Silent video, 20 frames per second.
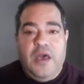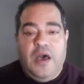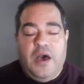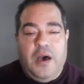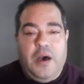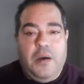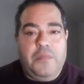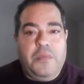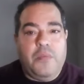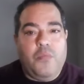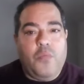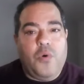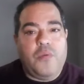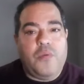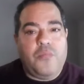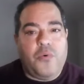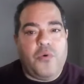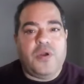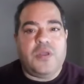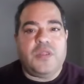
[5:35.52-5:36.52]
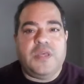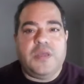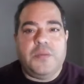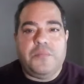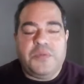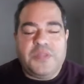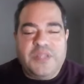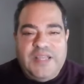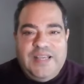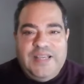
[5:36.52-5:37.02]
But more importantly,
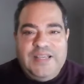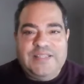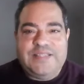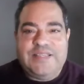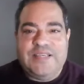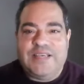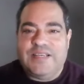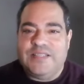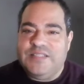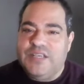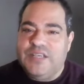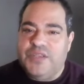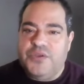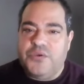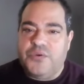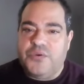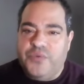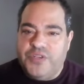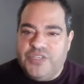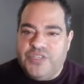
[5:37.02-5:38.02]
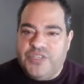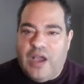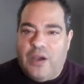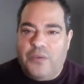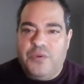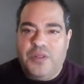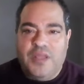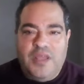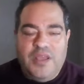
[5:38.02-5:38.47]
please continue to reach out